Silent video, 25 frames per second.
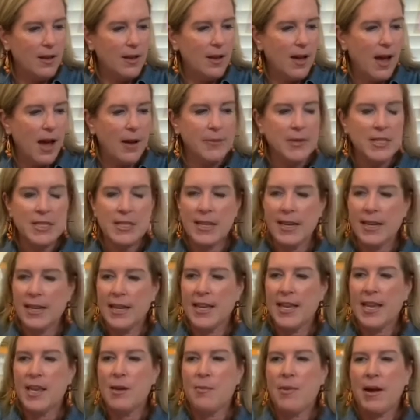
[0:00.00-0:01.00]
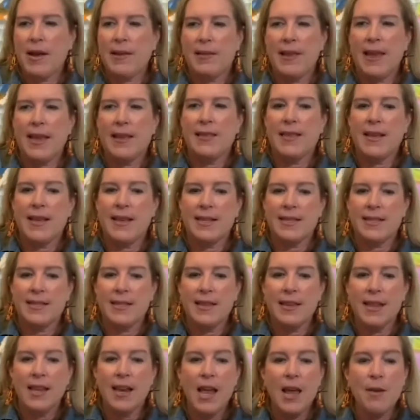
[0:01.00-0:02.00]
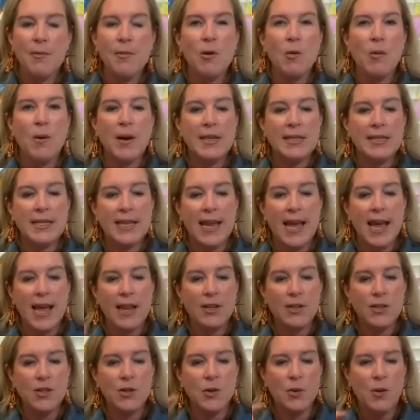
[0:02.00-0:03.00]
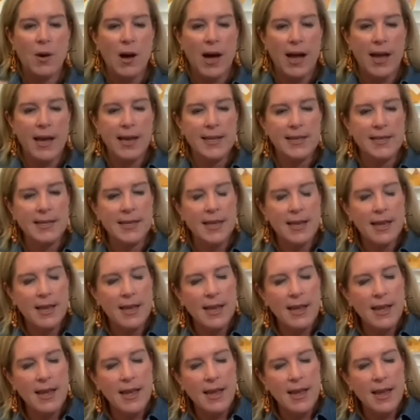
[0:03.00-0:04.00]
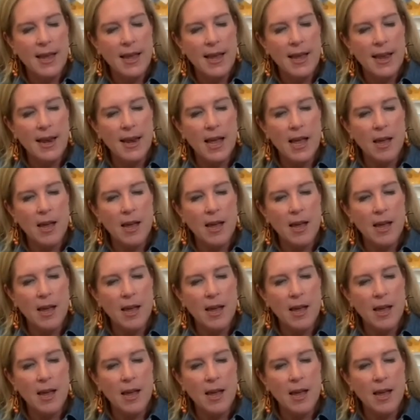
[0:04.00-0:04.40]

I'm just gonna keep mine like this. And then I'm going to get two eyes and I'm